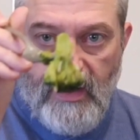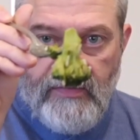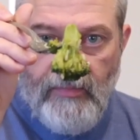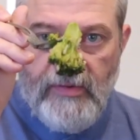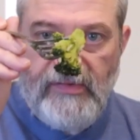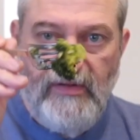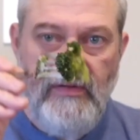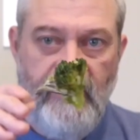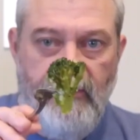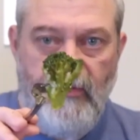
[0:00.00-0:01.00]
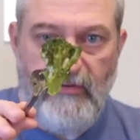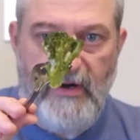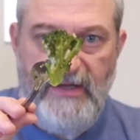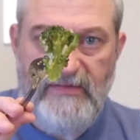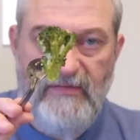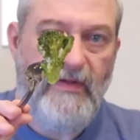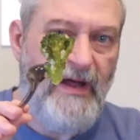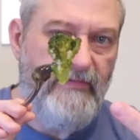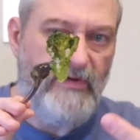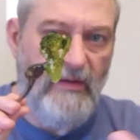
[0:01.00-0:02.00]
it's mostly the florets that
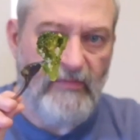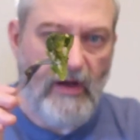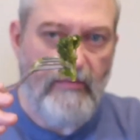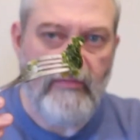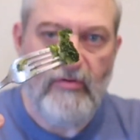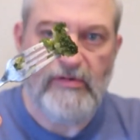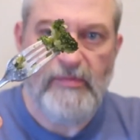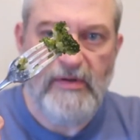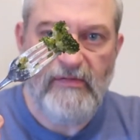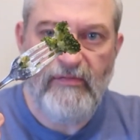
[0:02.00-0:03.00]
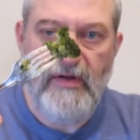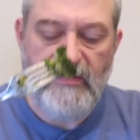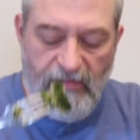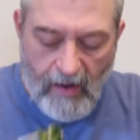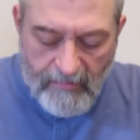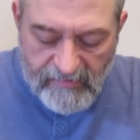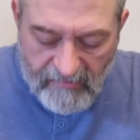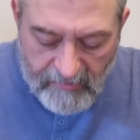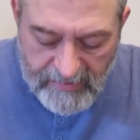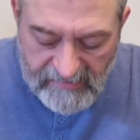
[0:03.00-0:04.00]
have stems on them, of course, but it's, it, almost
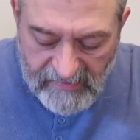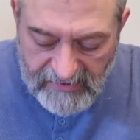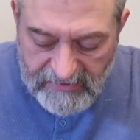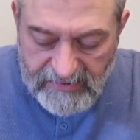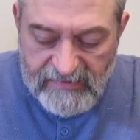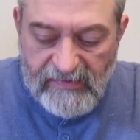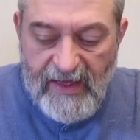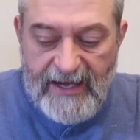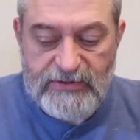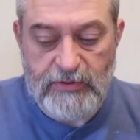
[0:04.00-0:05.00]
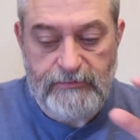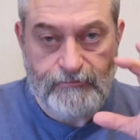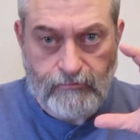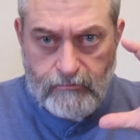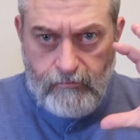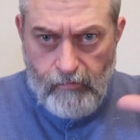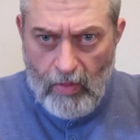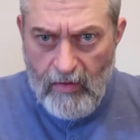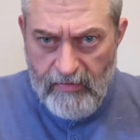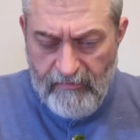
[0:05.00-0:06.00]
every piece in here is the actual,
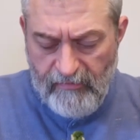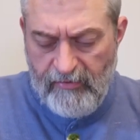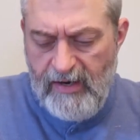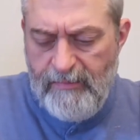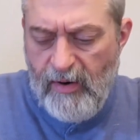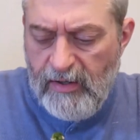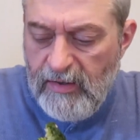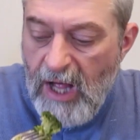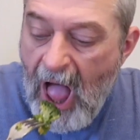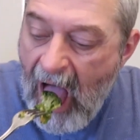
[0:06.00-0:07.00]
the floret part.